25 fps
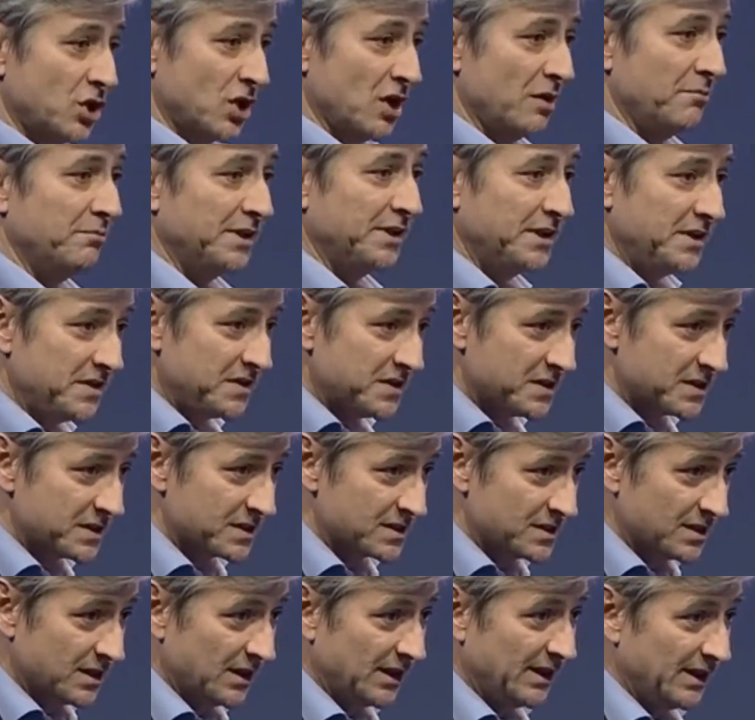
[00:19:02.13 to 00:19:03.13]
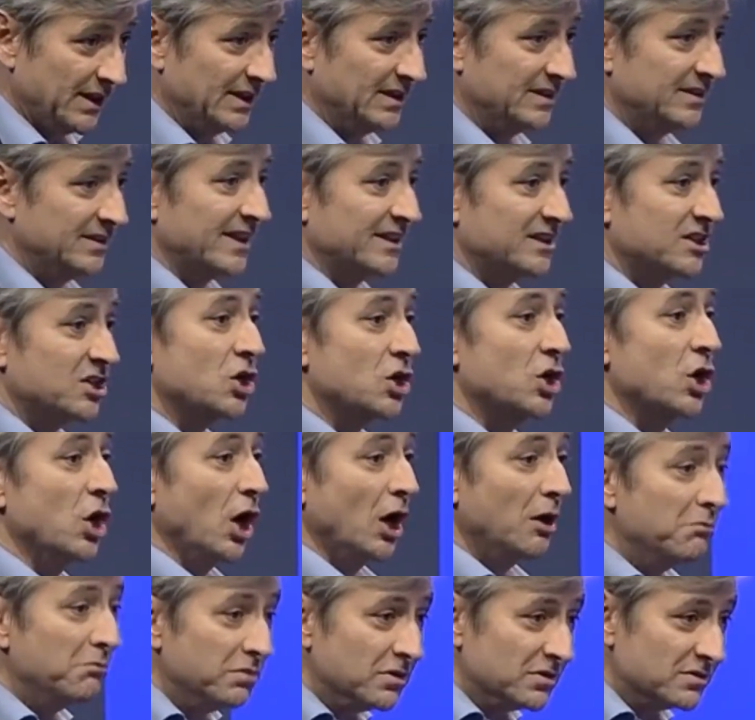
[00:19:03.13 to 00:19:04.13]
companies in that
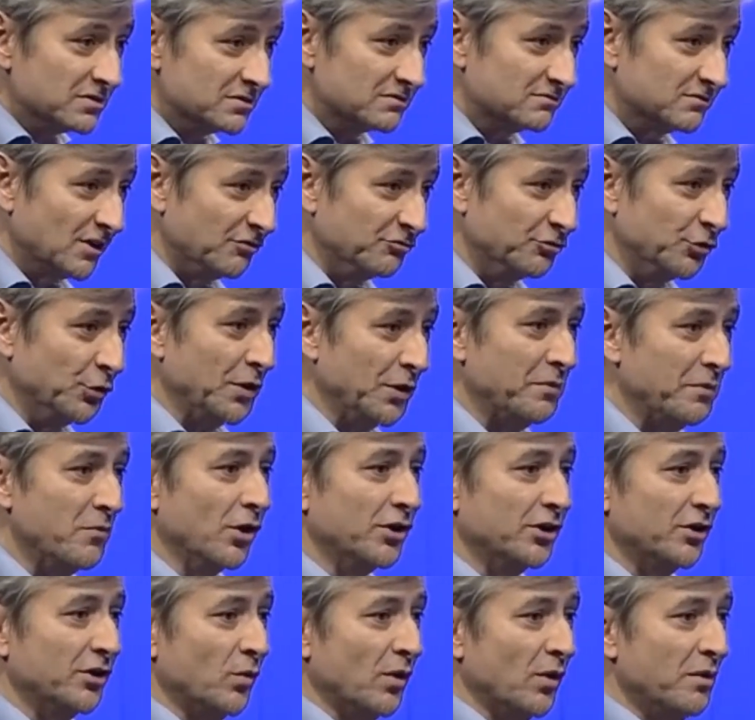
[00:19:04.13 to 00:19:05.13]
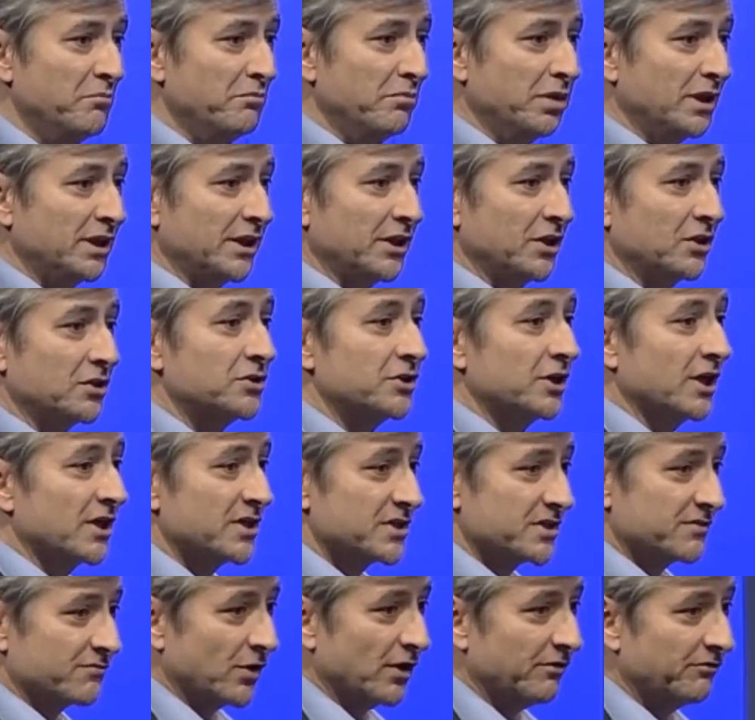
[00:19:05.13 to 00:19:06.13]
club of doing more than $1 billion
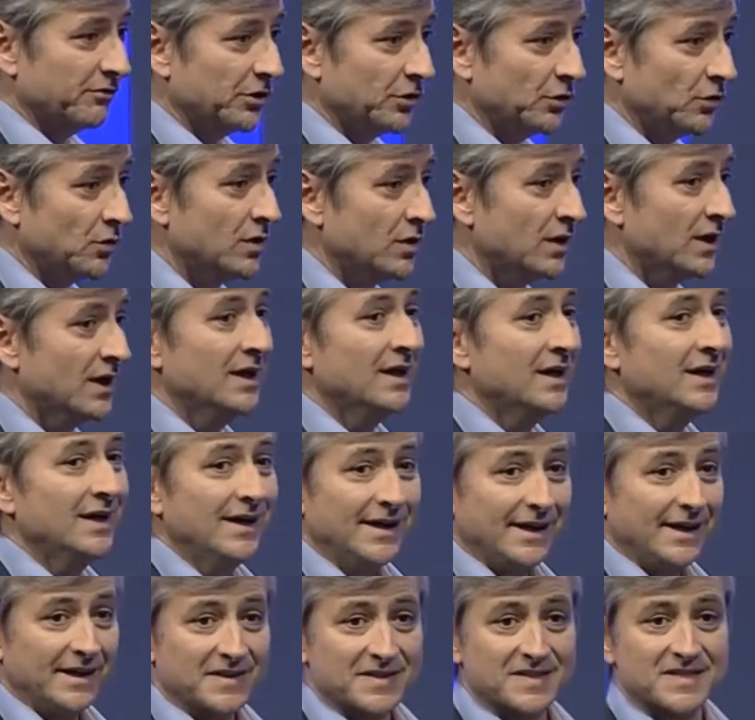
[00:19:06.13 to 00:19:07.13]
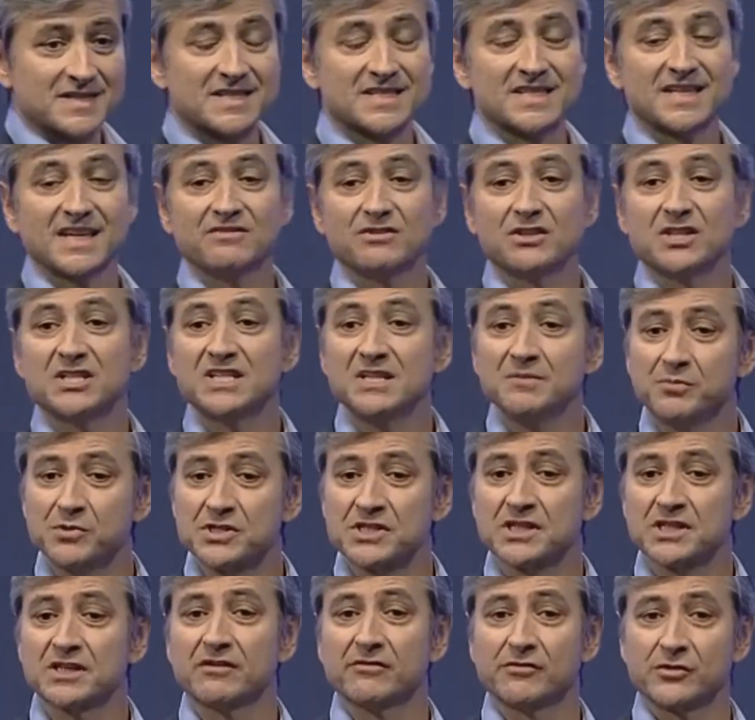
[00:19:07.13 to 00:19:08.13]
of revenue, and
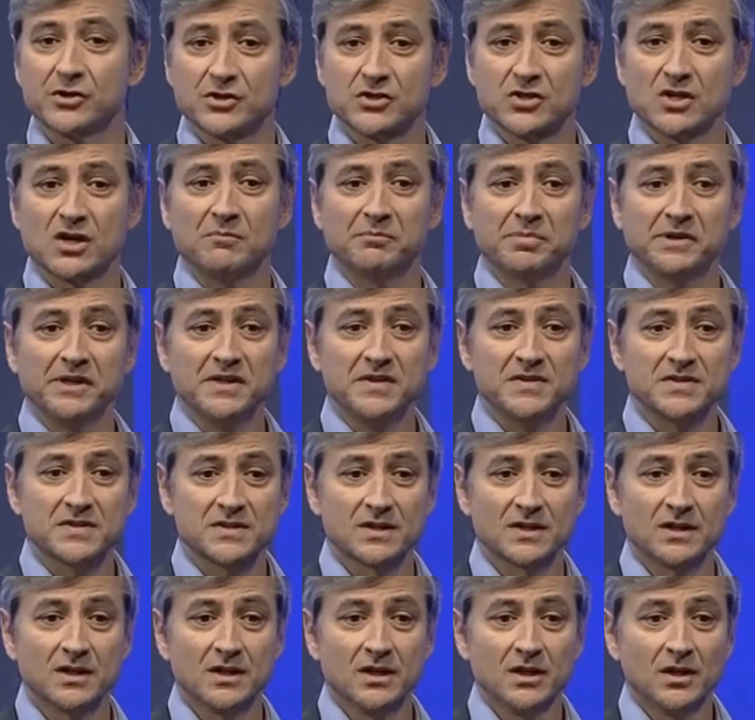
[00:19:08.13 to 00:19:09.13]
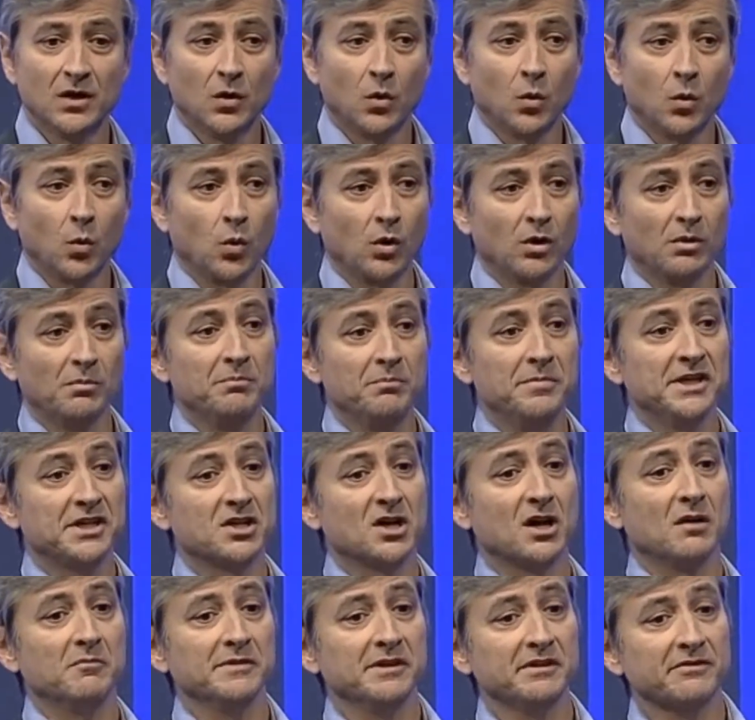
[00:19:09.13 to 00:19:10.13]
70% of those companies will be
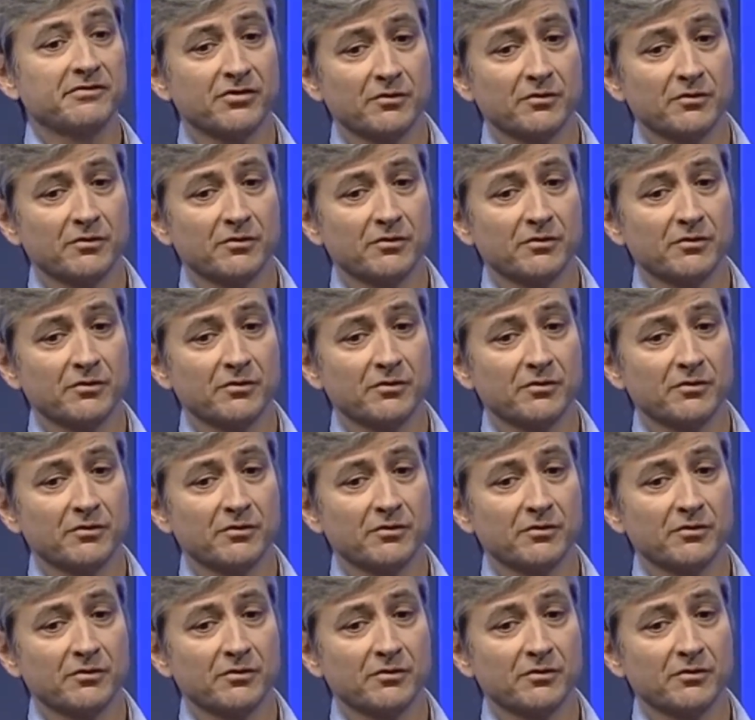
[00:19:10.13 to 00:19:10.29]
coming